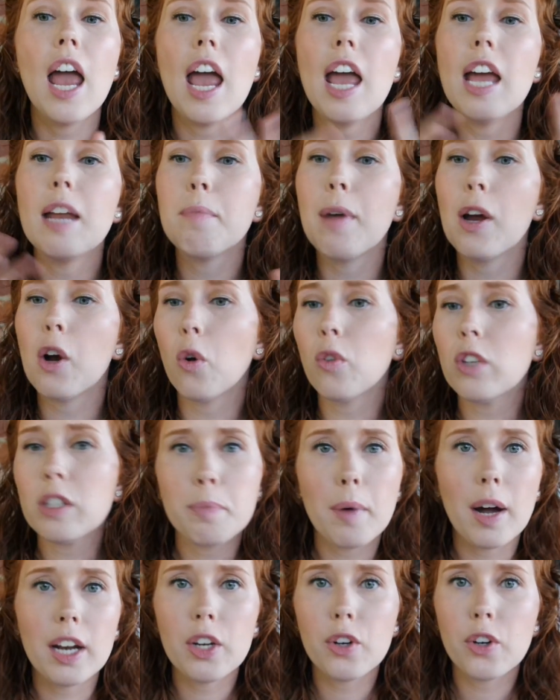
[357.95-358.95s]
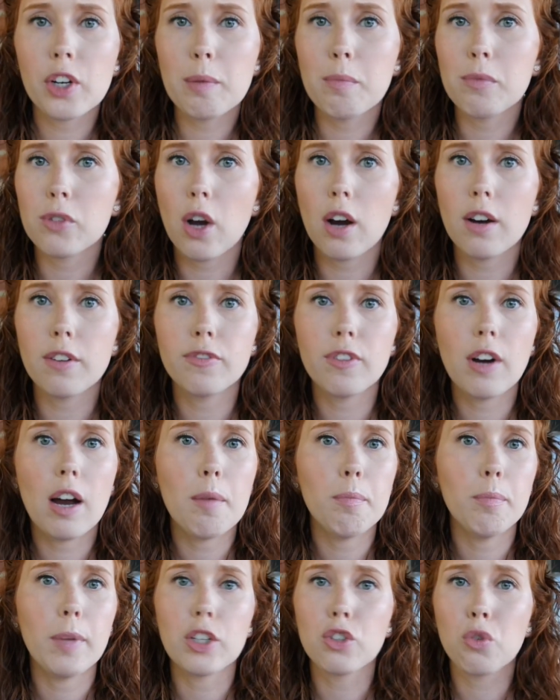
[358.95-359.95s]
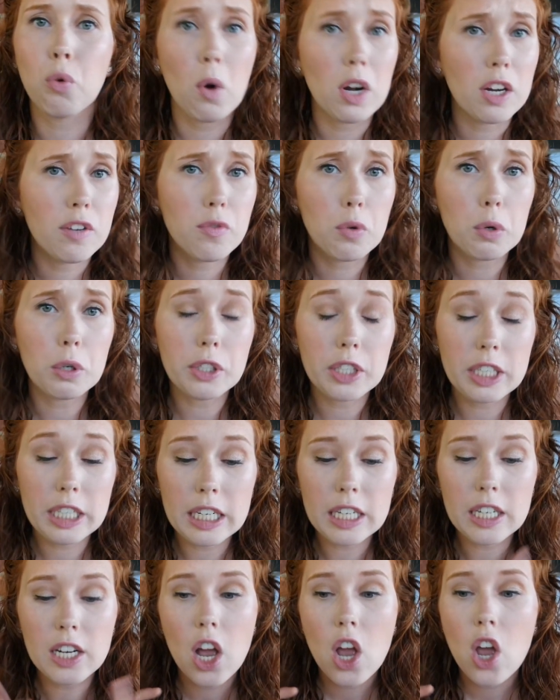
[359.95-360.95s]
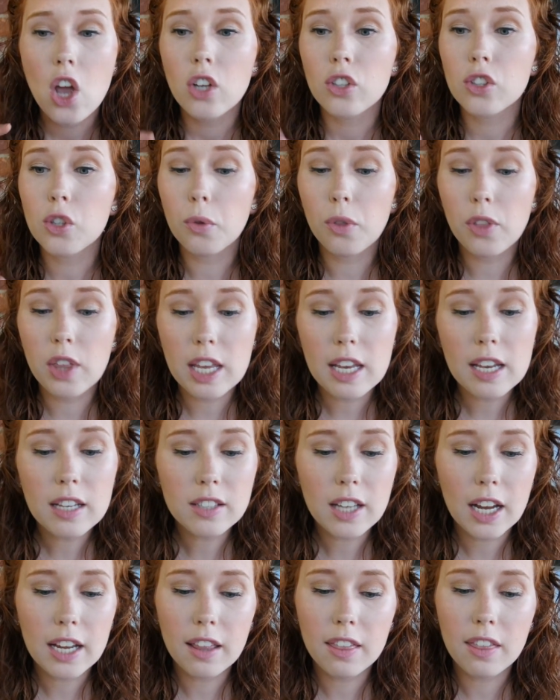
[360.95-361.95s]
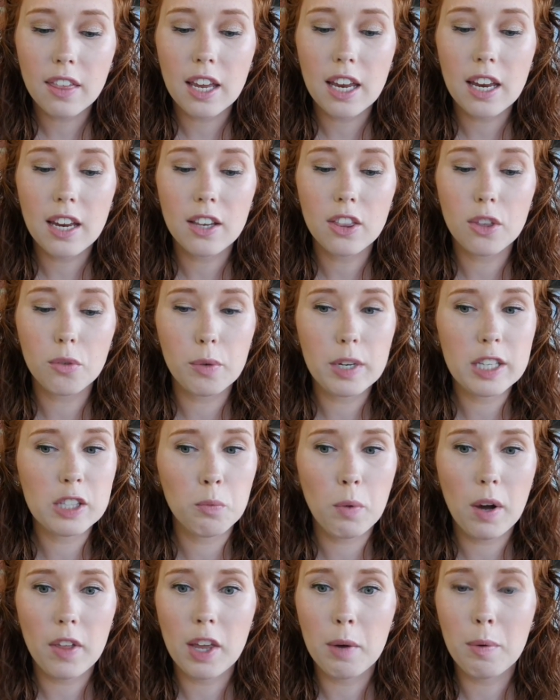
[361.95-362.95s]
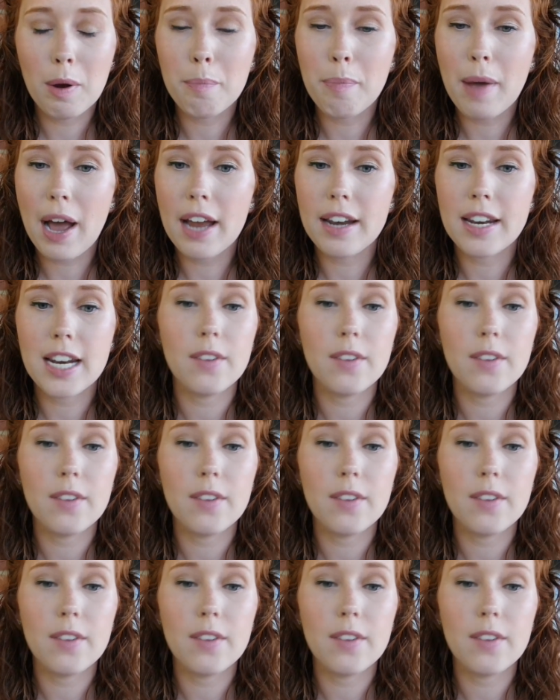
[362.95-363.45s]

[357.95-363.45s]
And my oldest body creams are from like 2014. So these, I think the reason why they went bad